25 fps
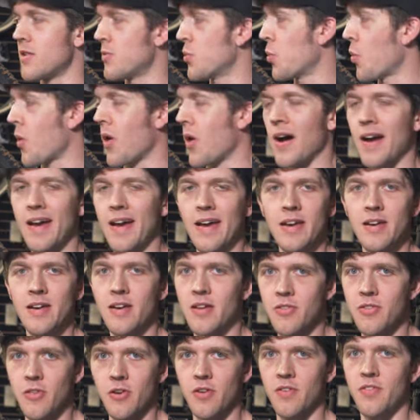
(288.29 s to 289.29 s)
They're
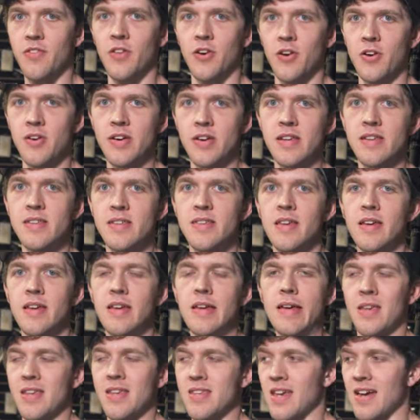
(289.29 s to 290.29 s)
wide, they're 30s.
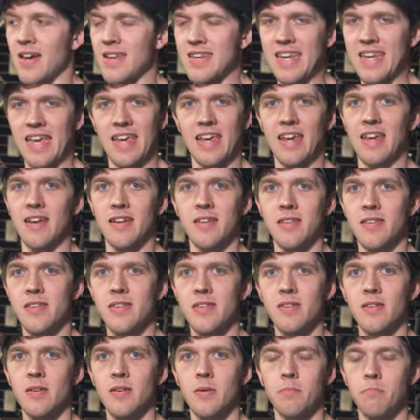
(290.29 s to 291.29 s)
He's got
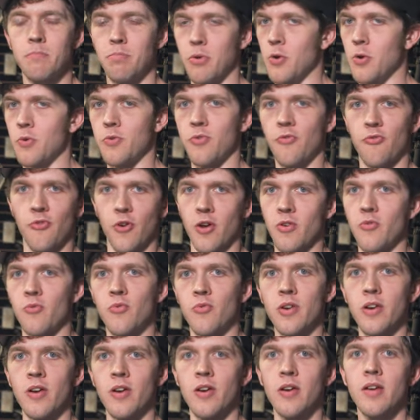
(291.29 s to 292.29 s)
Tannus, both front
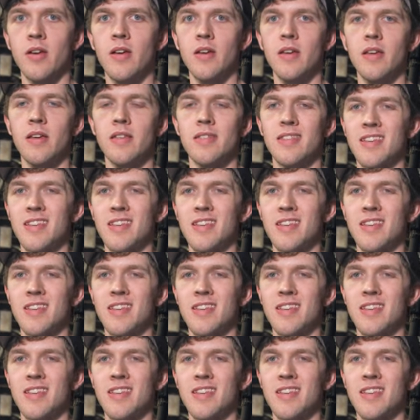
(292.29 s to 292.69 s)
and rear.